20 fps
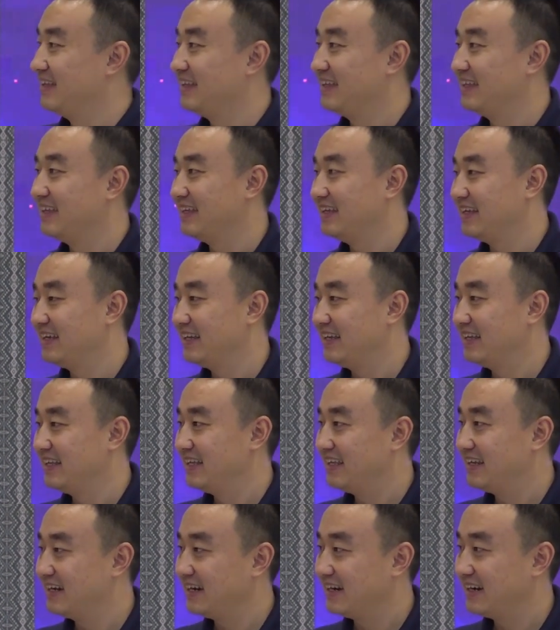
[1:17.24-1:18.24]

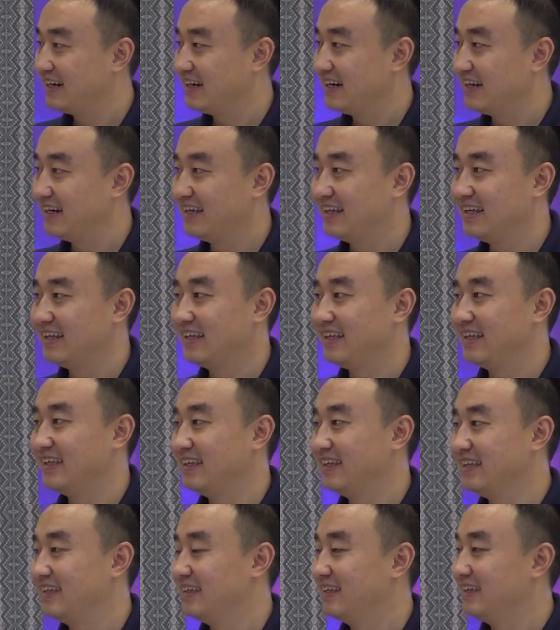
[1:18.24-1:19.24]

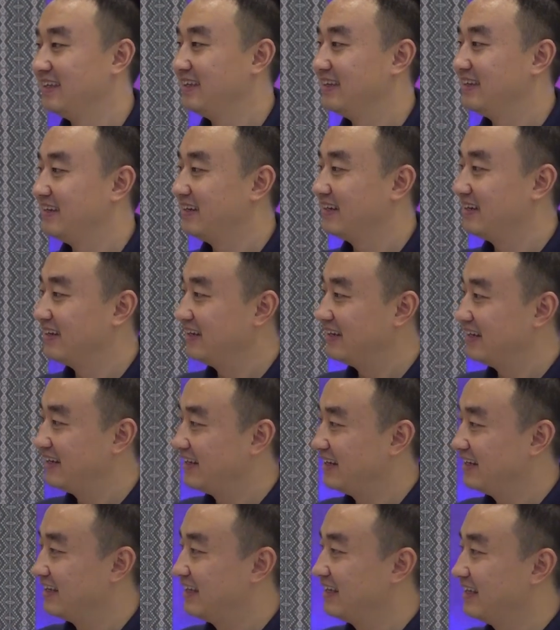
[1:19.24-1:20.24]

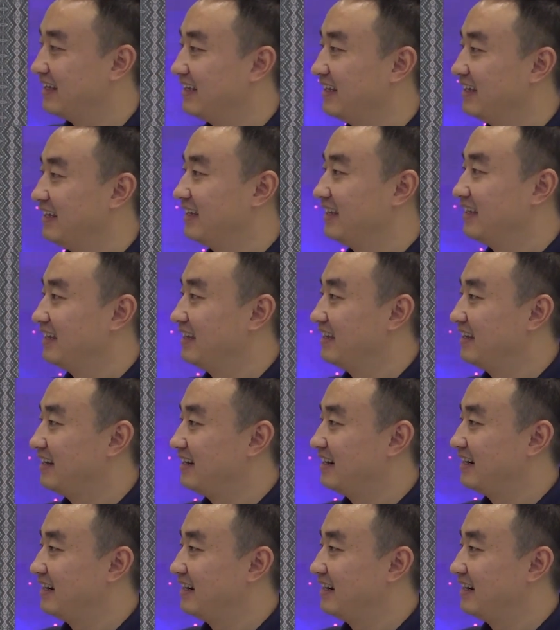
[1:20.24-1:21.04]
The person shown says nothing.